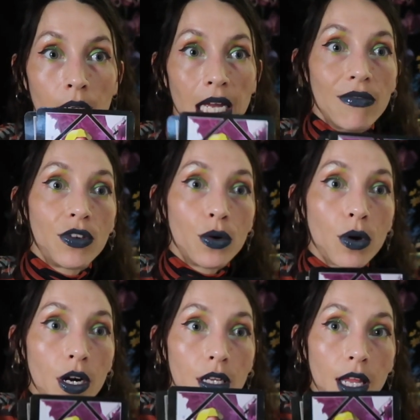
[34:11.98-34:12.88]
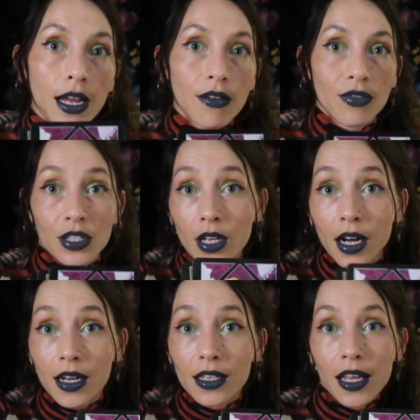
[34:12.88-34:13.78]
if you are in like a
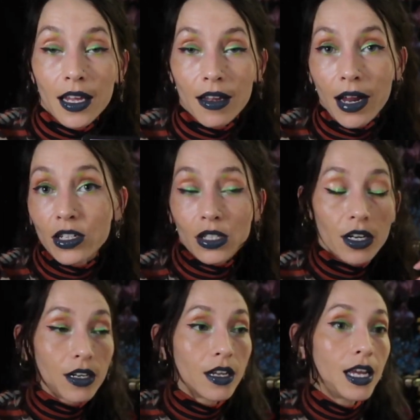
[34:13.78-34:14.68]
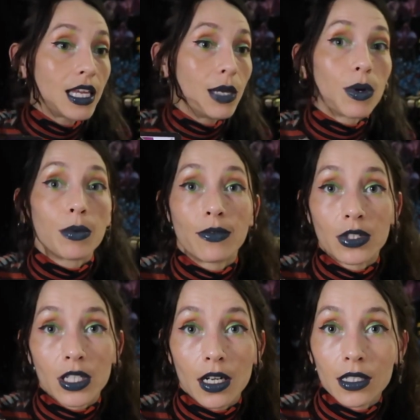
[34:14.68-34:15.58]
facade, like I just heard keep up the
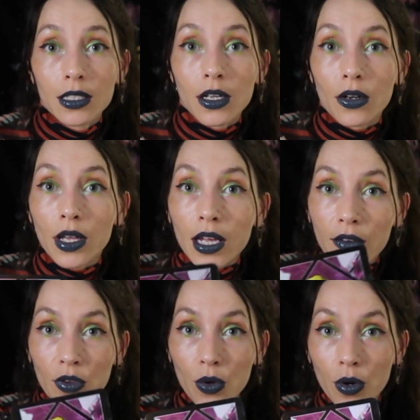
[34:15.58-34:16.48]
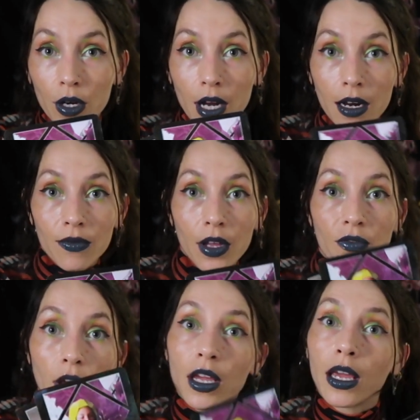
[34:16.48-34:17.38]
facade. So like if you are kind of like
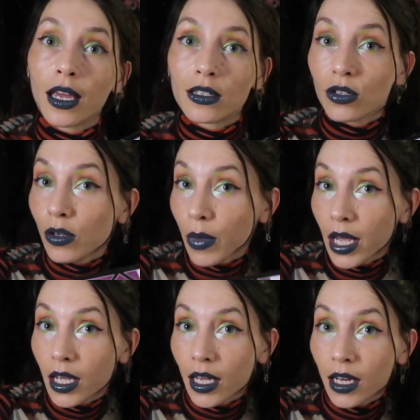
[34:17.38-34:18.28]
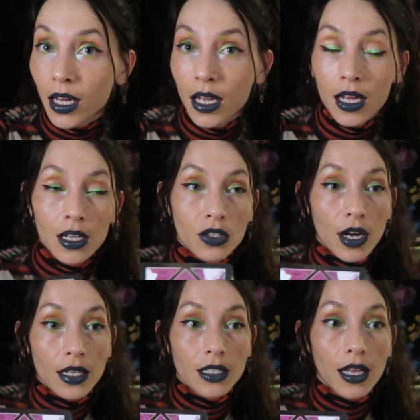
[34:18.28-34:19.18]
faking it till you make it,
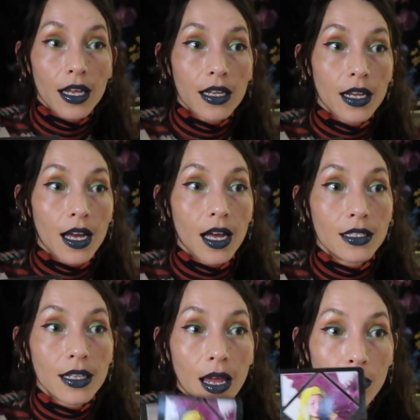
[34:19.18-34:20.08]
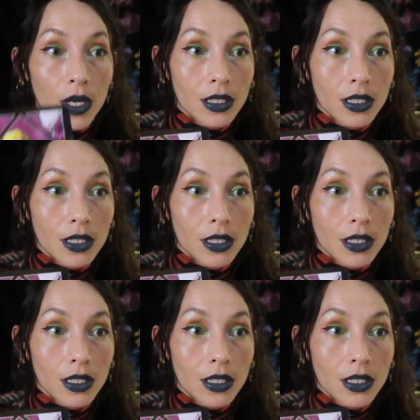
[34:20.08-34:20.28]
trying to like escape a